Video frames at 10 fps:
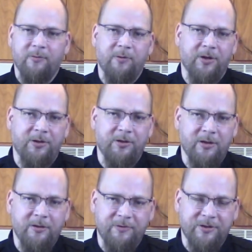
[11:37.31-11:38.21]
with our
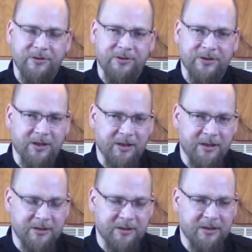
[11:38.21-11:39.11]
newly reduced
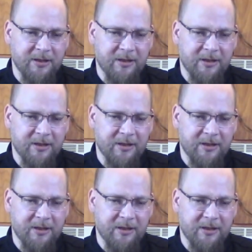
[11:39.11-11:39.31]
sauce.